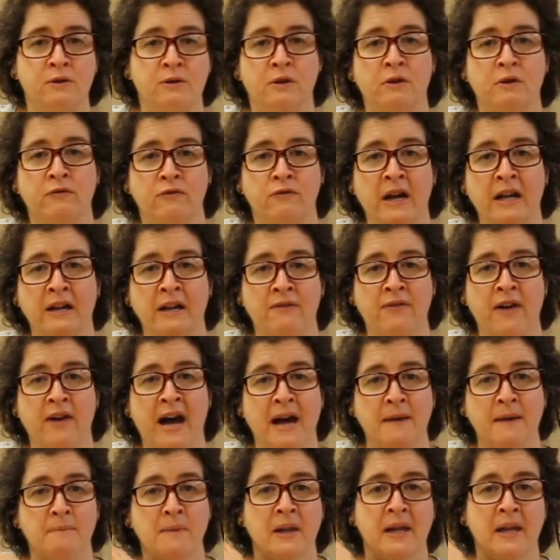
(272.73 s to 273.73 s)
hard when you're
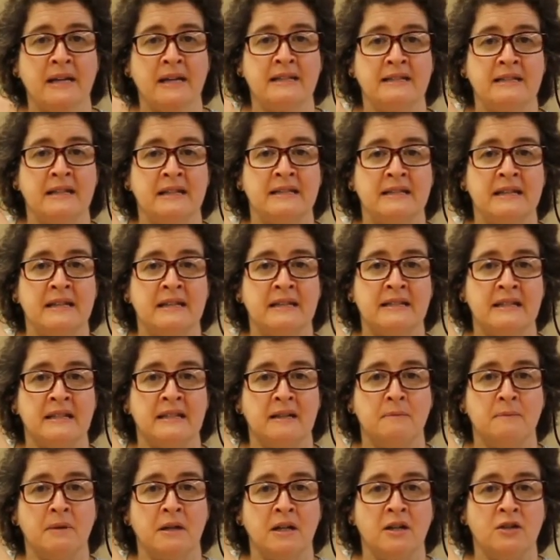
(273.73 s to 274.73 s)
afraid of high
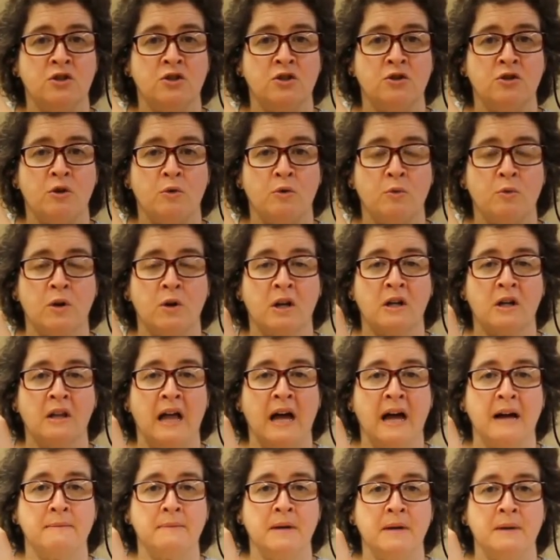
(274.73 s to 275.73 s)
places, isn't it? Because you don't
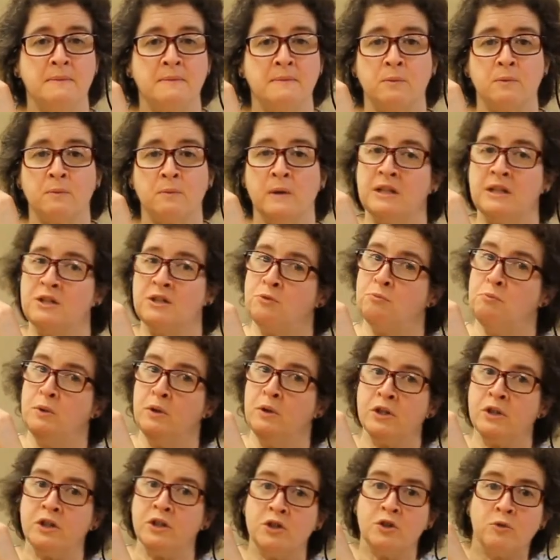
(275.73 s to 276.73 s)
want to climb up to
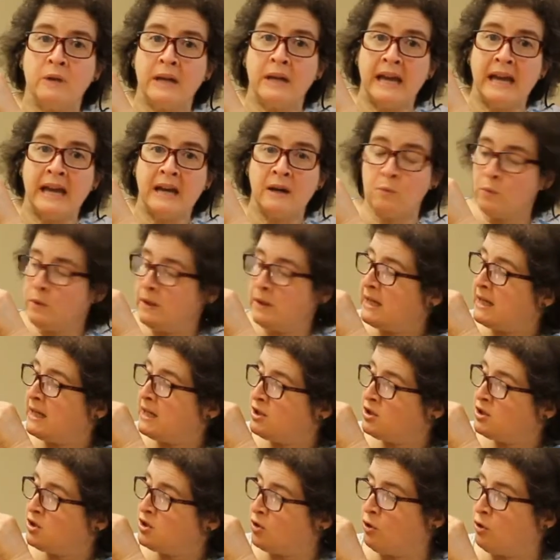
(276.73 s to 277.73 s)
reach books you can't
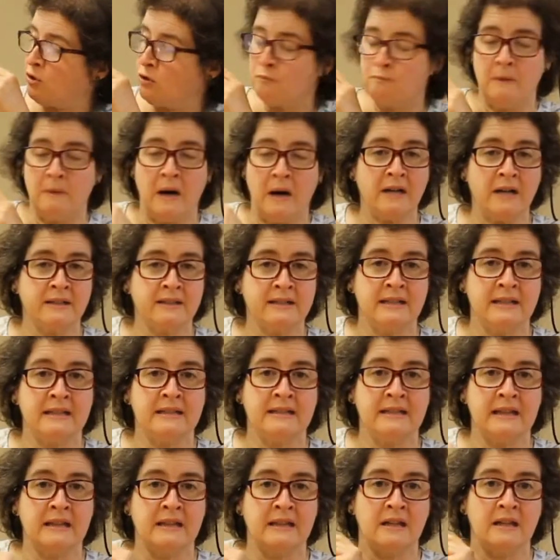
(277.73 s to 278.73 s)
reach or
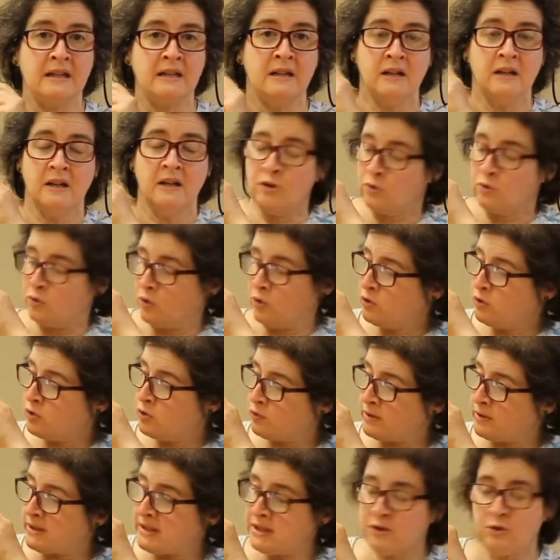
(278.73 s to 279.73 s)
boxes at the
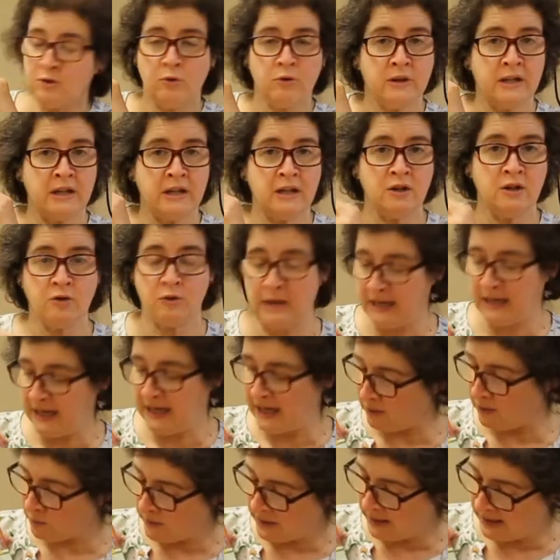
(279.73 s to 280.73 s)
grocery store
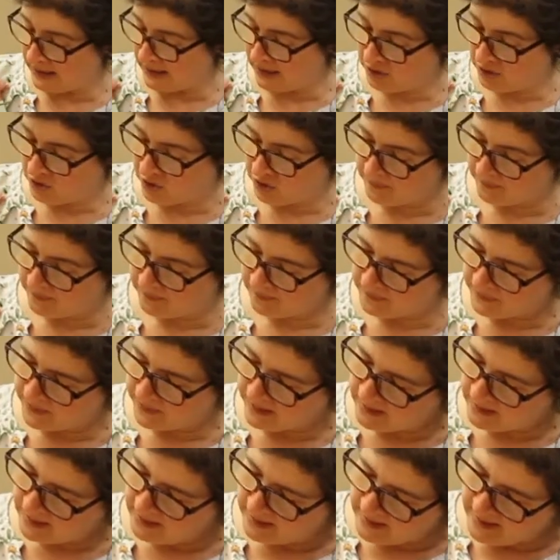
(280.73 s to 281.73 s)
that you can't reach.
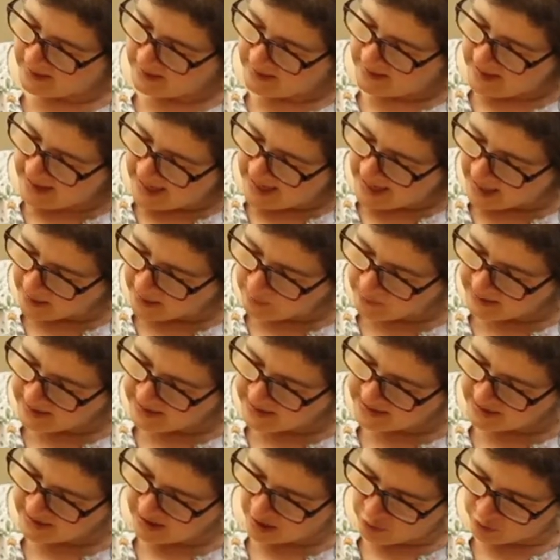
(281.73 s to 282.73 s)

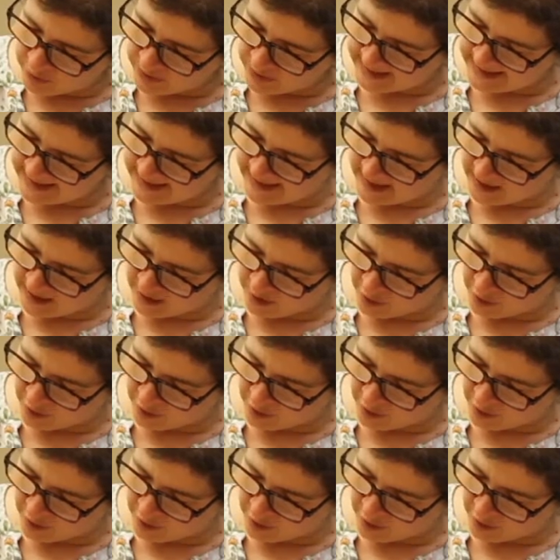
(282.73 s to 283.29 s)
I was so